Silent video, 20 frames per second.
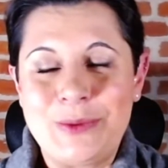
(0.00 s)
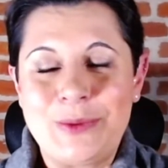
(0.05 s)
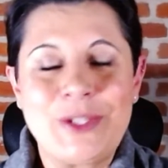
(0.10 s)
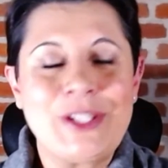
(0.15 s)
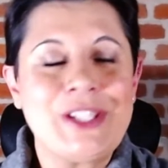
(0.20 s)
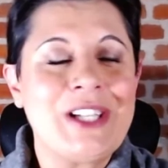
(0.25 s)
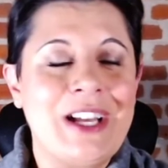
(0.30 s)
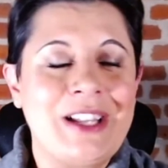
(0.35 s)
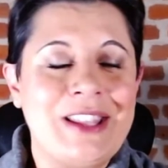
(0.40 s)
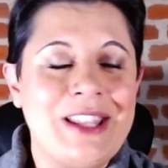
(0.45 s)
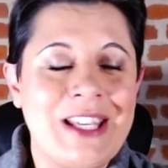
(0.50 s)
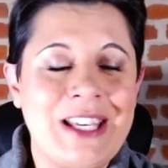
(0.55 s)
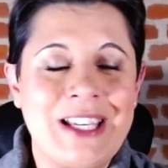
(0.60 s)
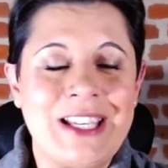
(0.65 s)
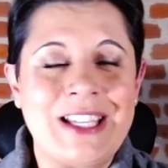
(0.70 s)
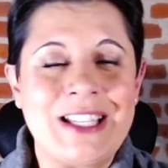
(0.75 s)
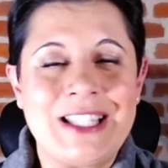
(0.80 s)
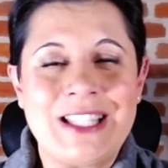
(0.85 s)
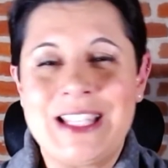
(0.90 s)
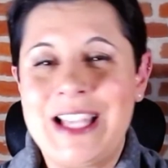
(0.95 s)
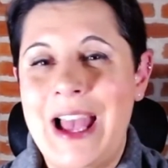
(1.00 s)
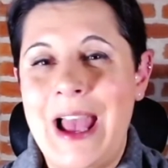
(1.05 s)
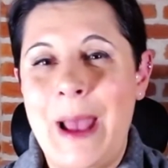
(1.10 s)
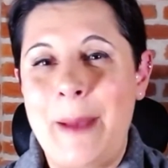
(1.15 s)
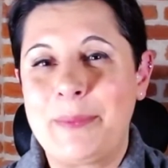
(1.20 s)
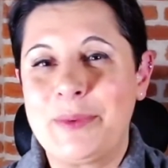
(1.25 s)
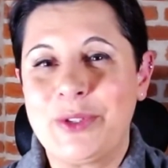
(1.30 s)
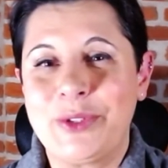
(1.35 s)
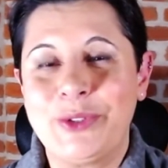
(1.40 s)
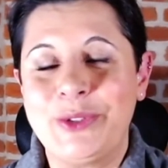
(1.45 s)
which I think is
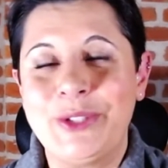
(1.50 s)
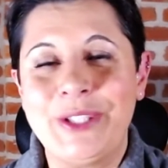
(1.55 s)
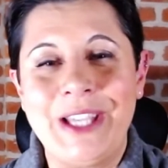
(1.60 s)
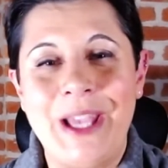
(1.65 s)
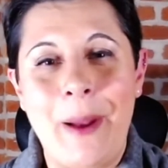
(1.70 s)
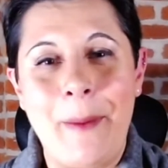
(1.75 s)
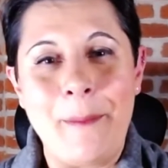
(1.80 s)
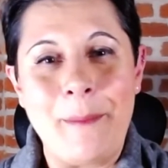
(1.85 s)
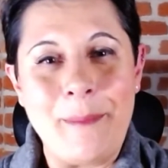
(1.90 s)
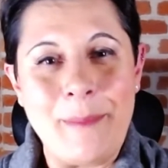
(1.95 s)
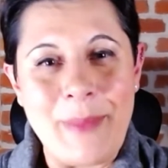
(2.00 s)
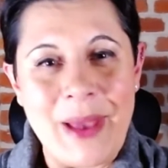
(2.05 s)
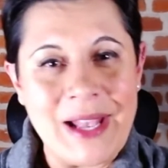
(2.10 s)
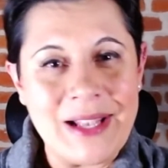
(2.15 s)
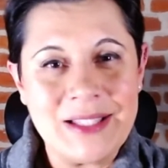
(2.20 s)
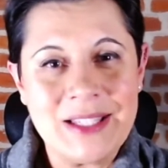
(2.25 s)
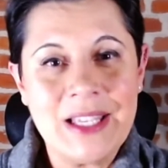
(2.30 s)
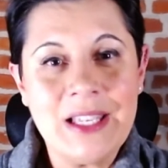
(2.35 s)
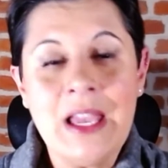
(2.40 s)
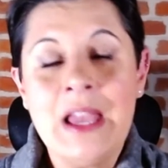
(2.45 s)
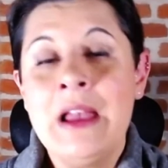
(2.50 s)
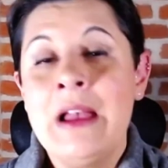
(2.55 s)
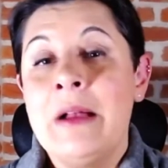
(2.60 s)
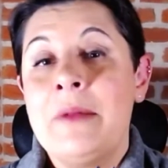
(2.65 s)
absolutely amazing.